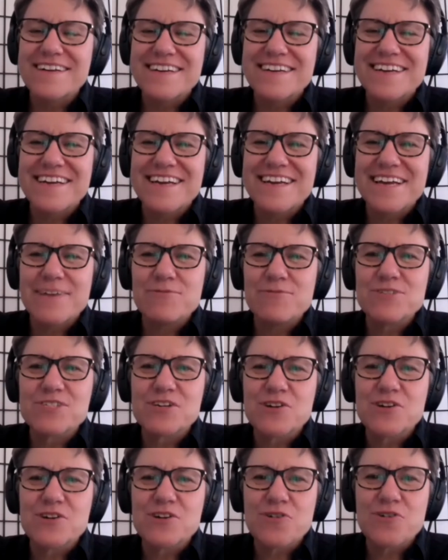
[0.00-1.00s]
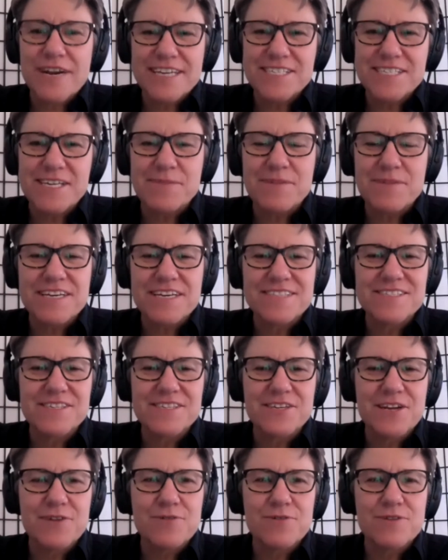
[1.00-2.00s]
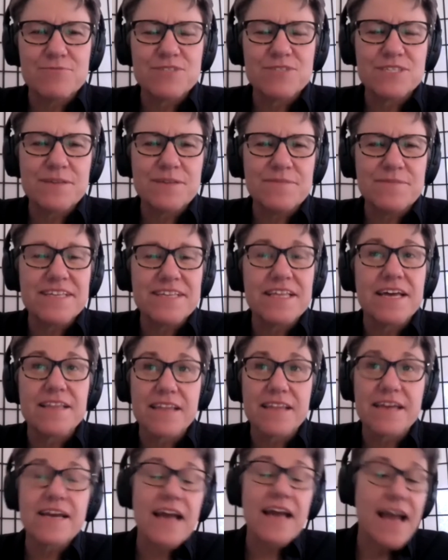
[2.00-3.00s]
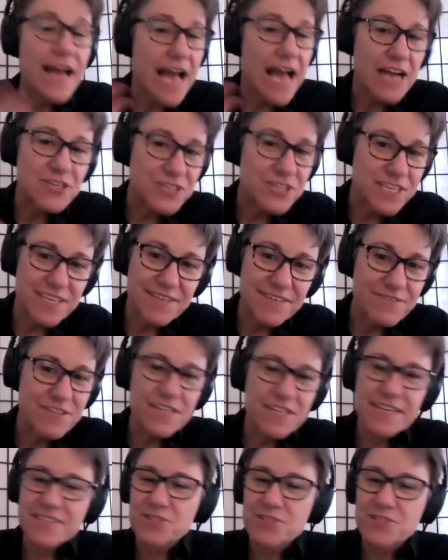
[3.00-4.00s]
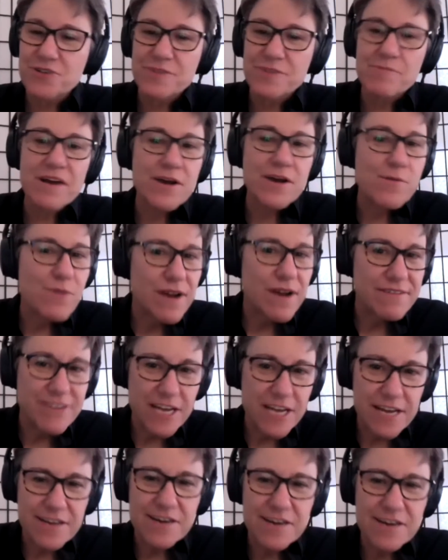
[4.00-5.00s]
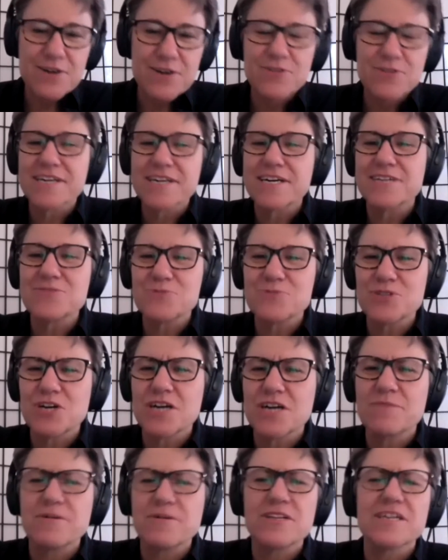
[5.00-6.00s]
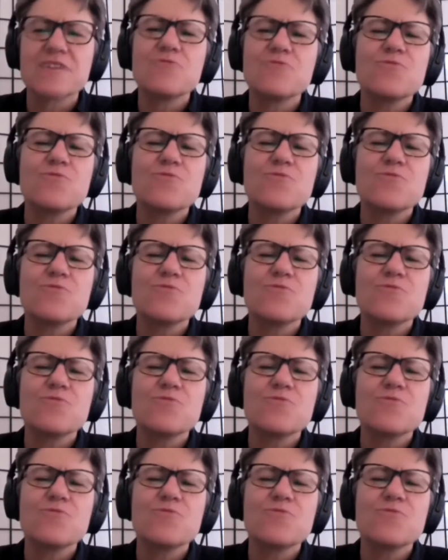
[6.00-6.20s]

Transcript: it was crazy because it was something that like actually even like during my own Private Idaho, like Gus would talk about like,